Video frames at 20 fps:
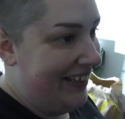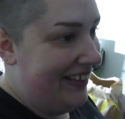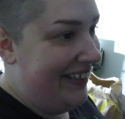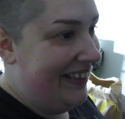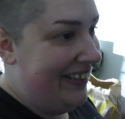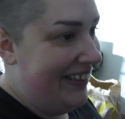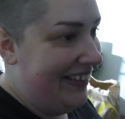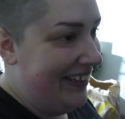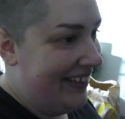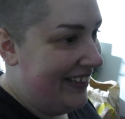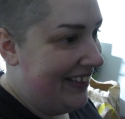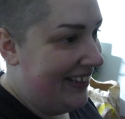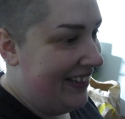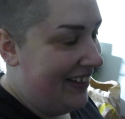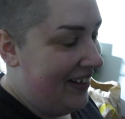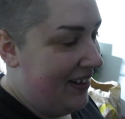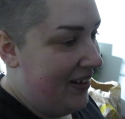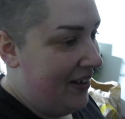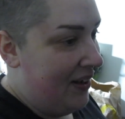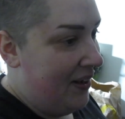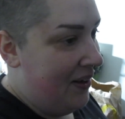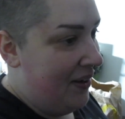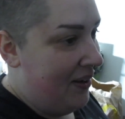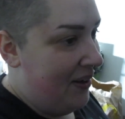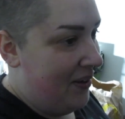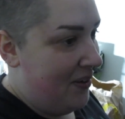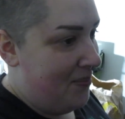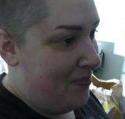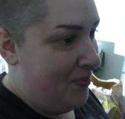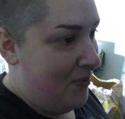
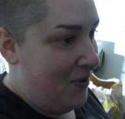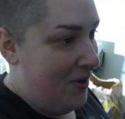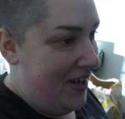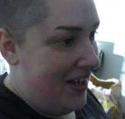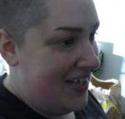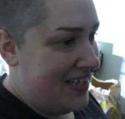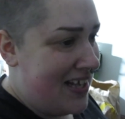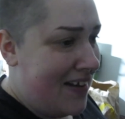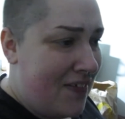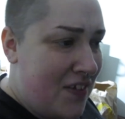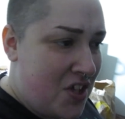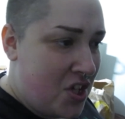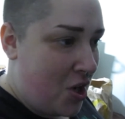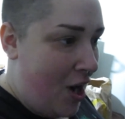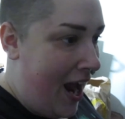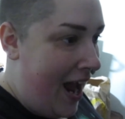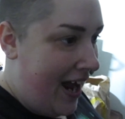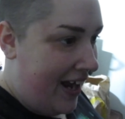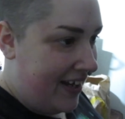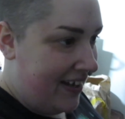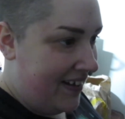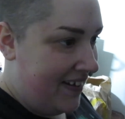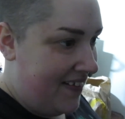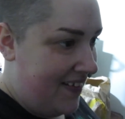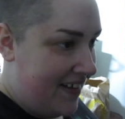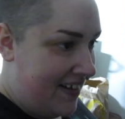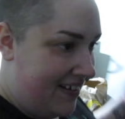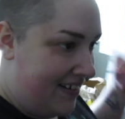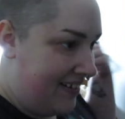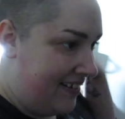oh boy, is that the track?
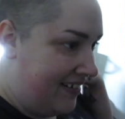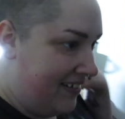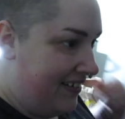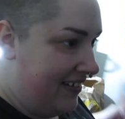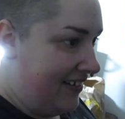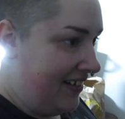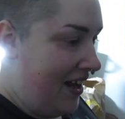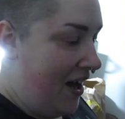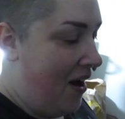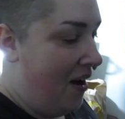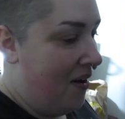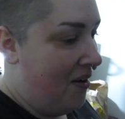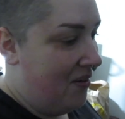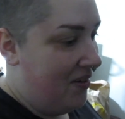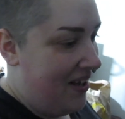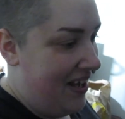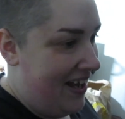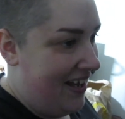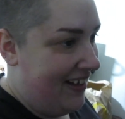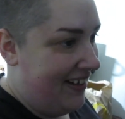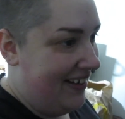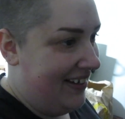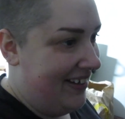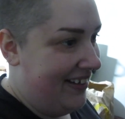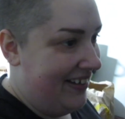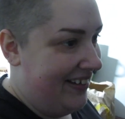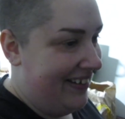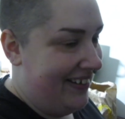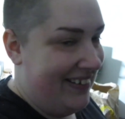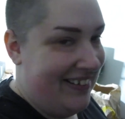That? Yep. Oh, okay.
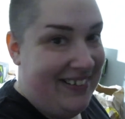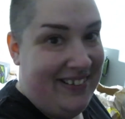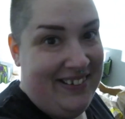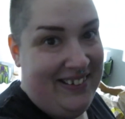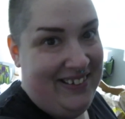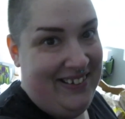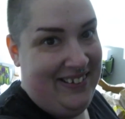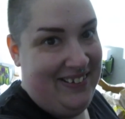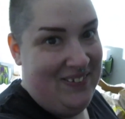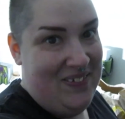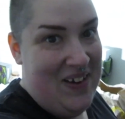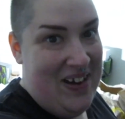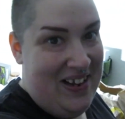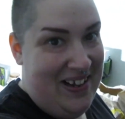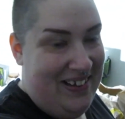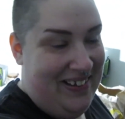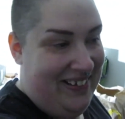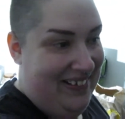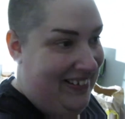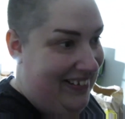You ready?